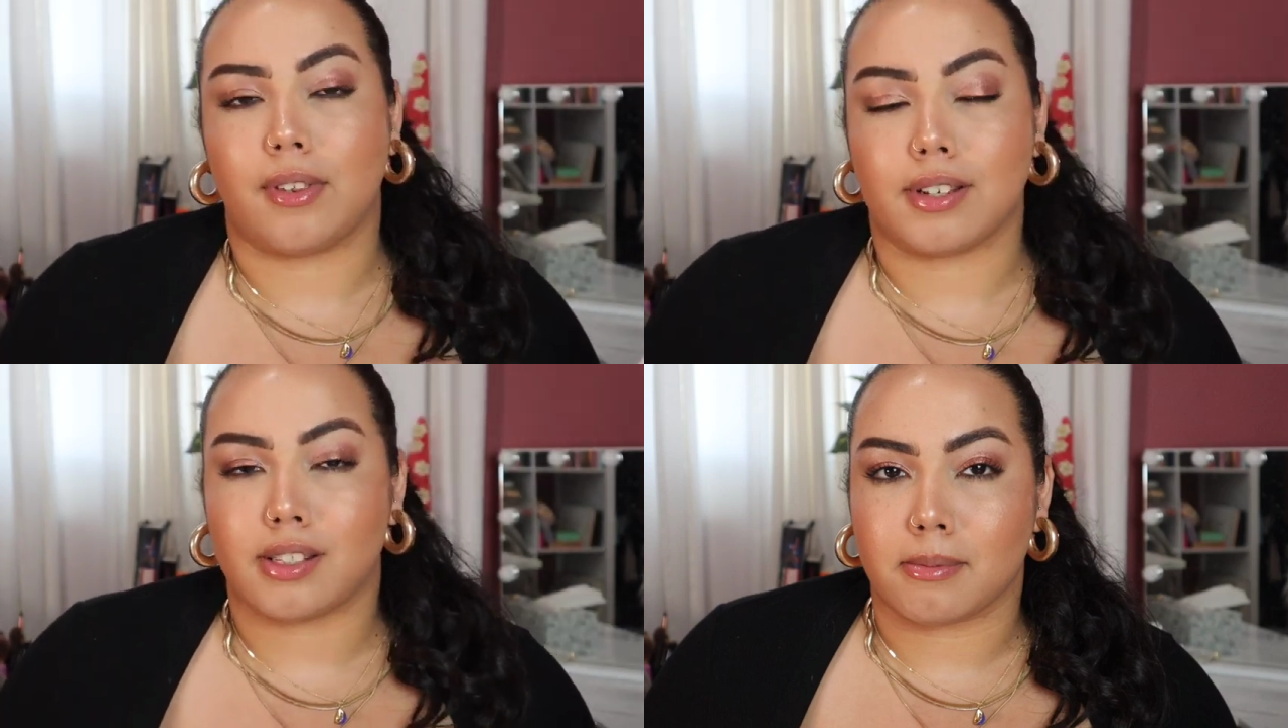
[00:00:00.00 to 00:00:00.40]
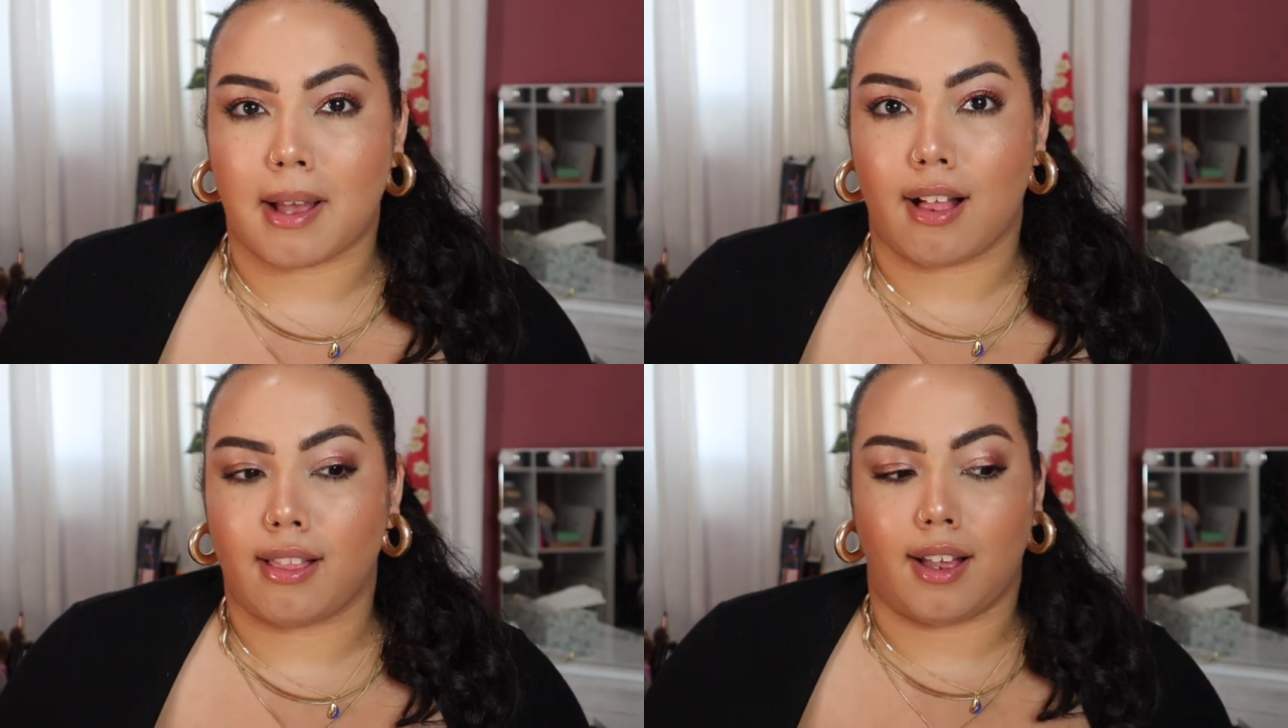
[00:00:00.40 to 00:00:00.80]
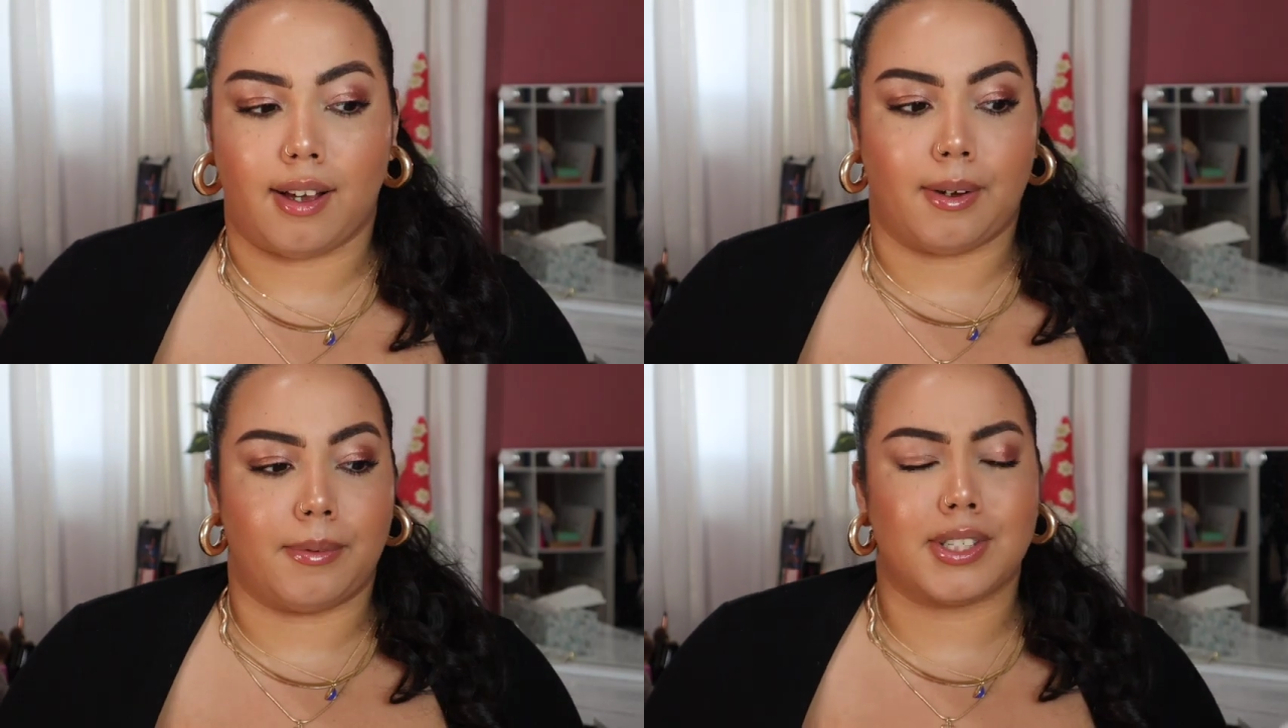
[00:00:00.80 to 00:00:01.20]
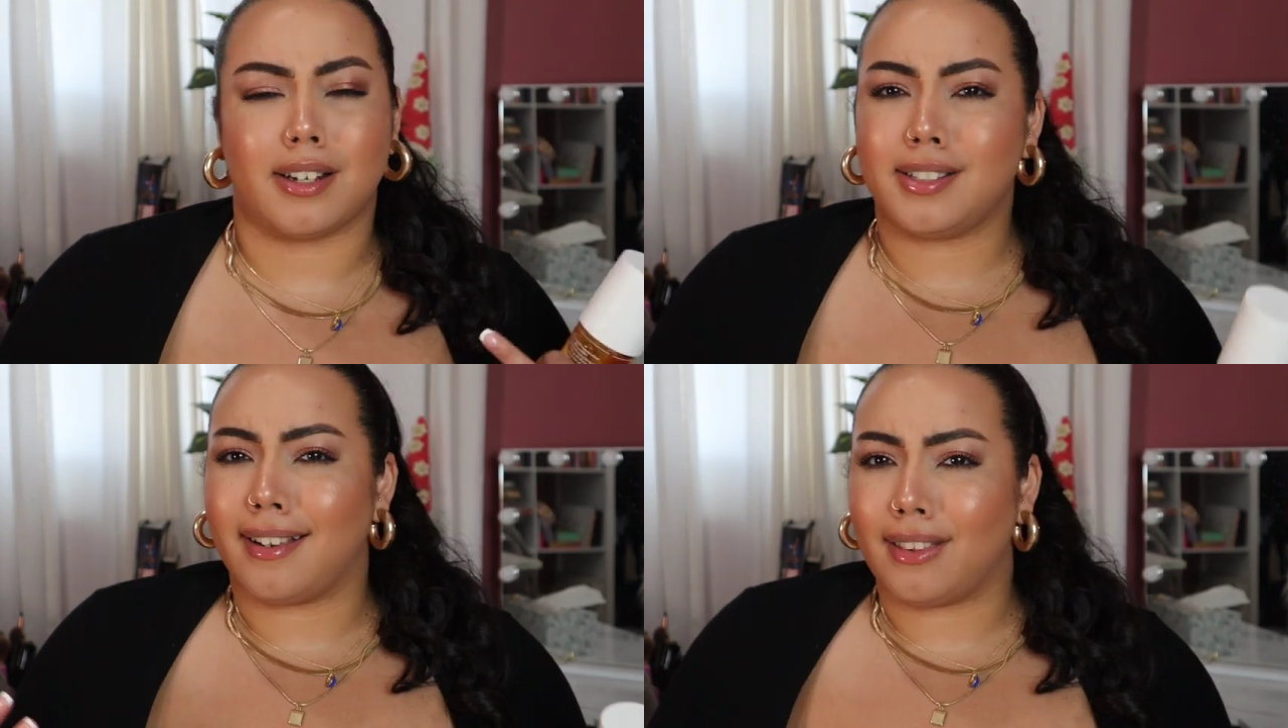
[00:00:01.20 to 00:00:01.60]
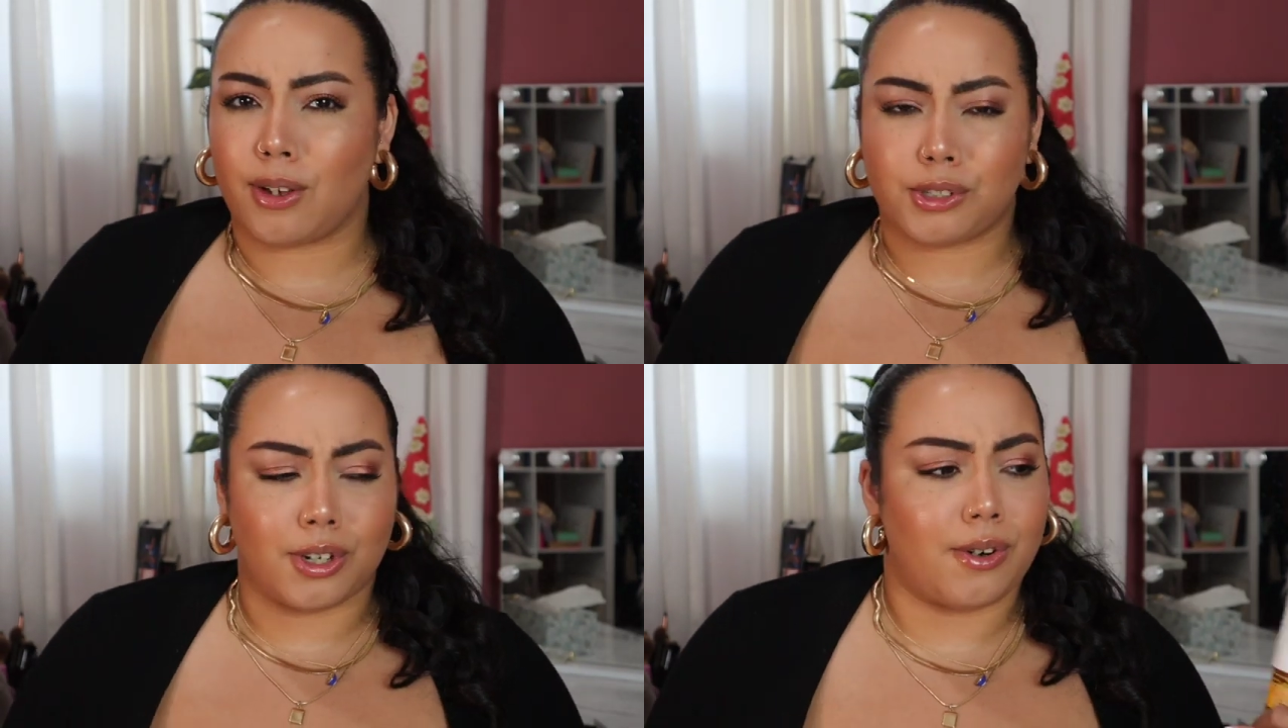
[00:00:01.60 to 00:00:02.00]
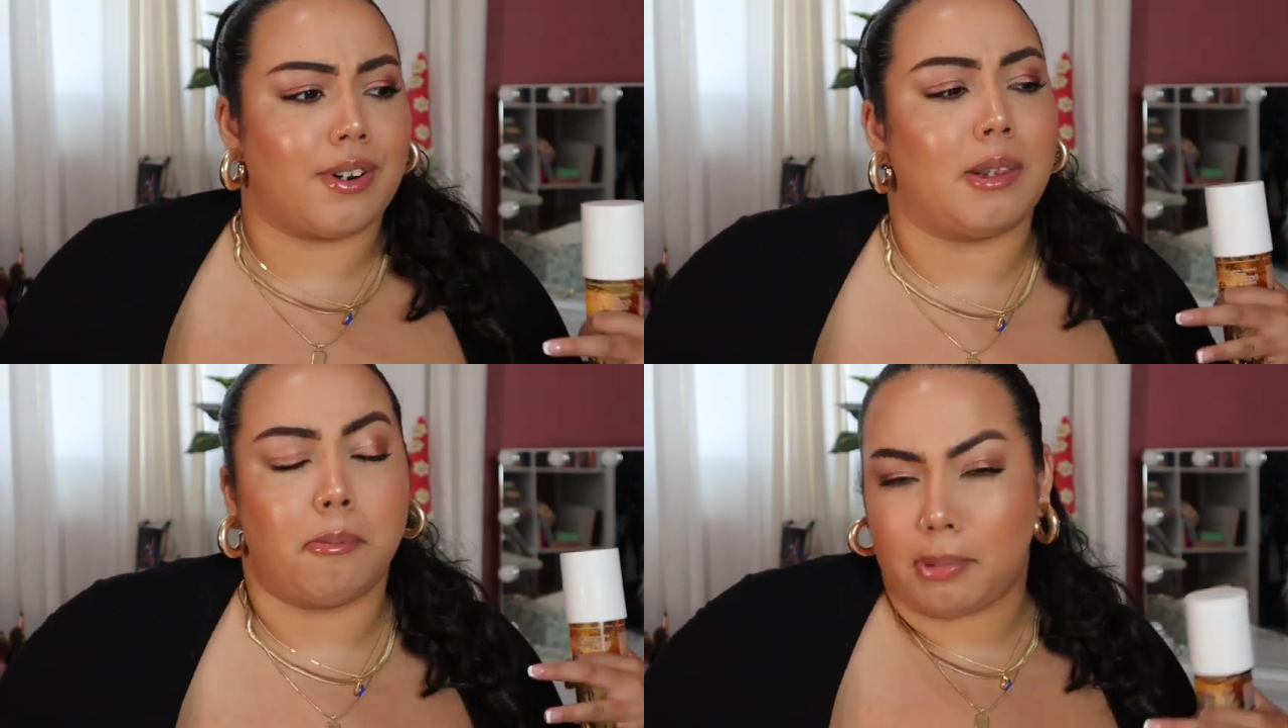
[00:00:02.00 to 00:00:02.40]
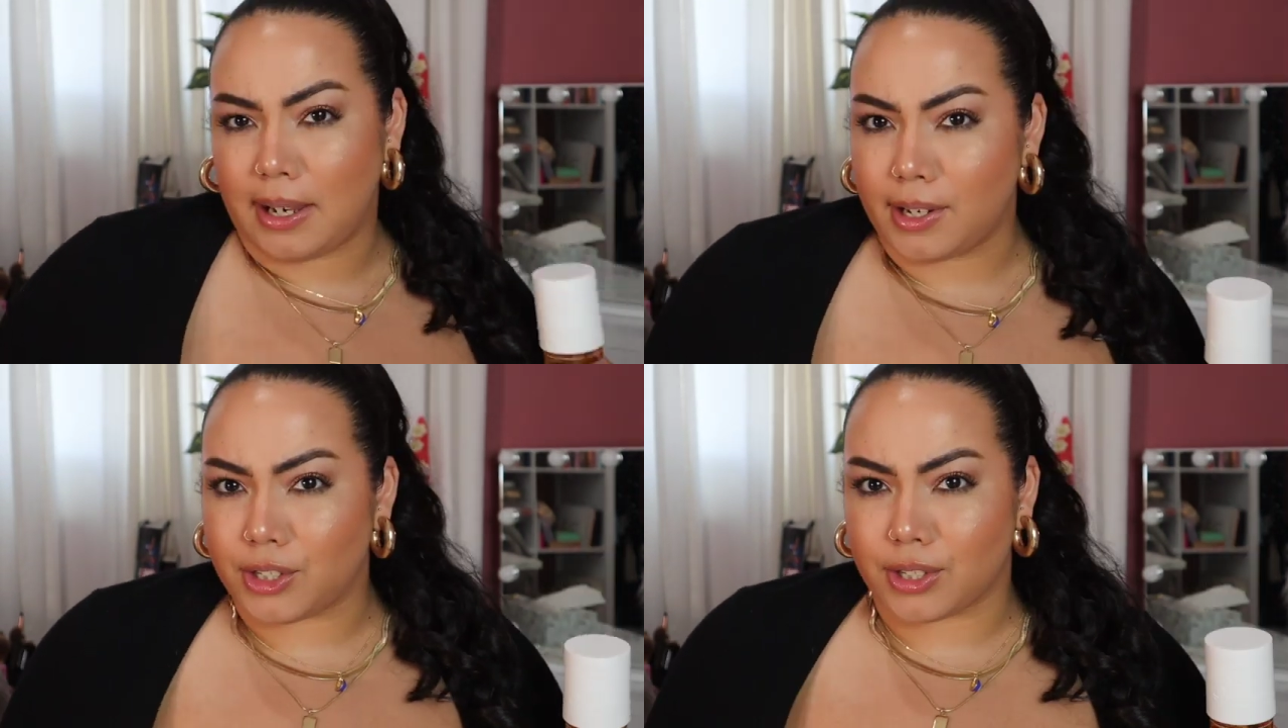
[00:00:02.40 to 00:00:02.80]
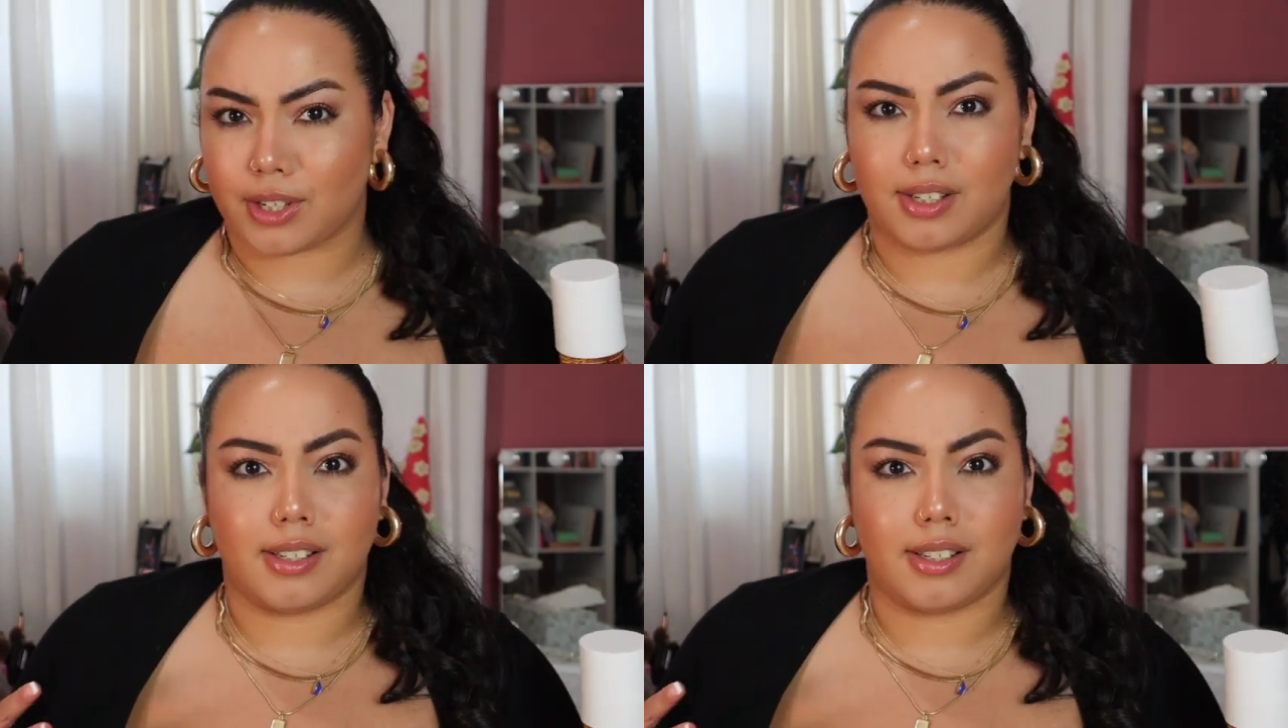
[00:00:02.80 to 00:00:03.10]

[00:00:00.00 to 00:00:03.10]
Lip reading: the smell of suntan lotion or on the beach,